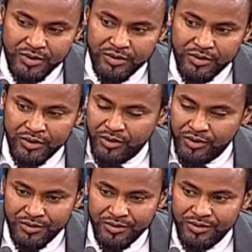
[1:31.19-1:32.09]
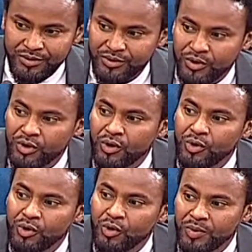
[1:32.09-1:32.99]
No,
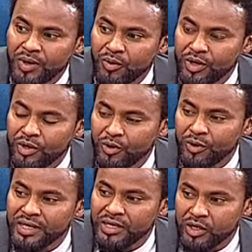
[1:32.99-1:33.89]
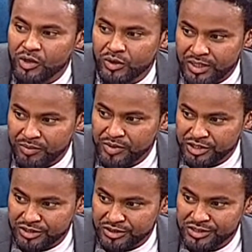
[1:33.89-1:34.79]
Orwoba, when you were making your
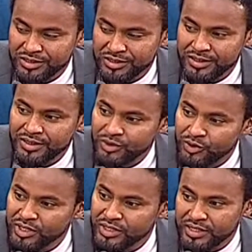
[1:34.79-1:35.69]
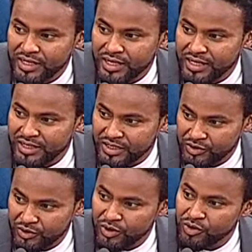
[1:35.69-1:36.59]
submissions, you did declare
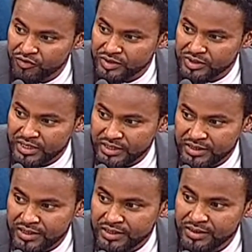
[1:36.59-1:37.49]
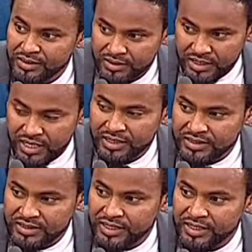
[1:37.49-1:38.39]
that you're a novice senator, young
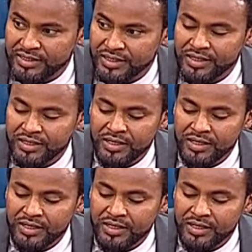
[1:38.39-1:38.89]
senator.